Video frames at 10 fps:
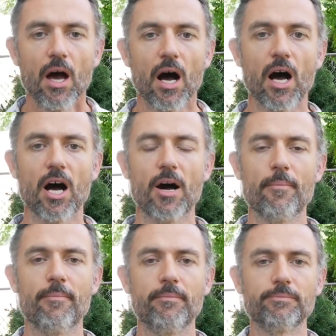
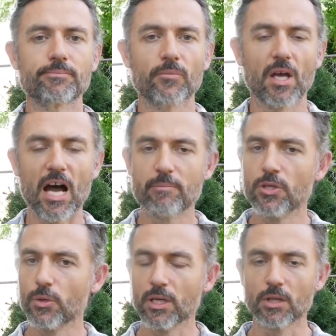I've been
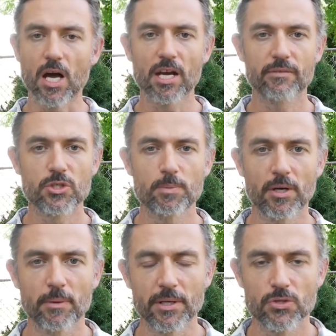doing a lot of
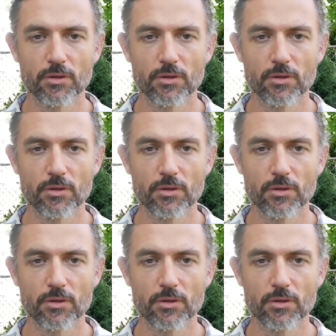experiments